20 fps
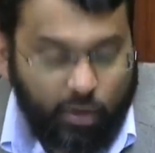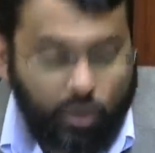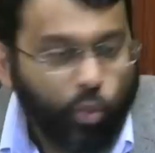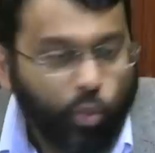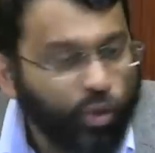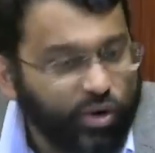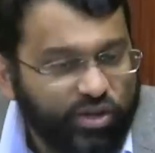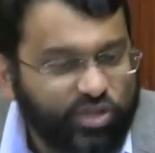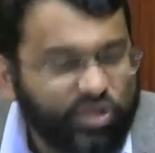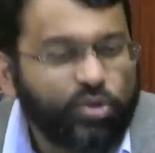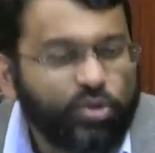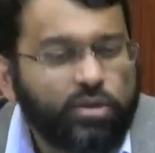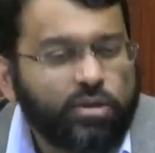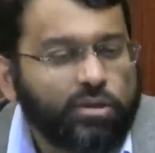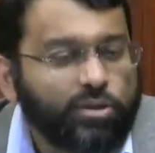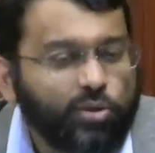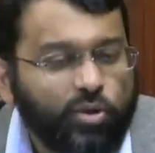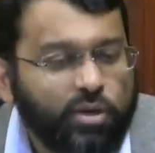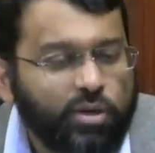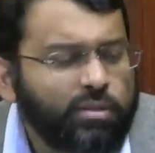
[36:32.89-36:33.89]
What do you think
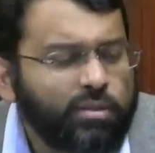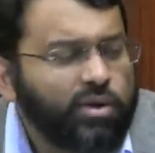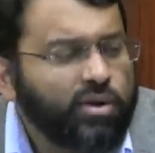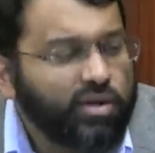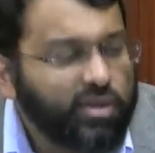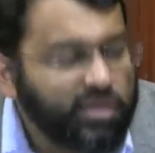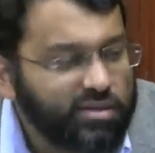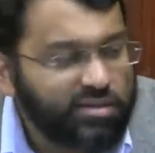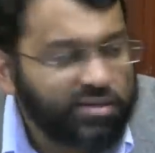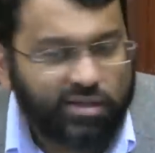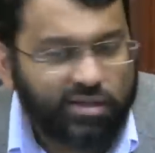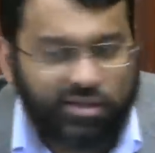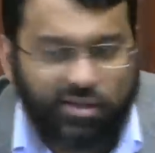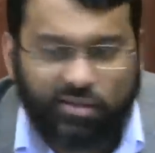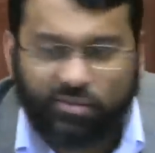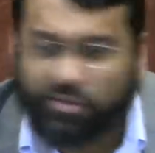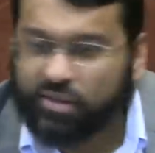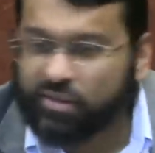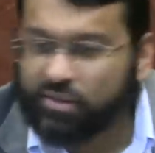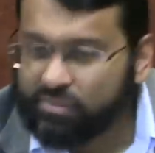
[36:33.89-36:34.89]
the ulama are going to say? Tell
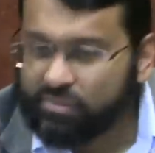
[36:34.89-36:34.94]
me.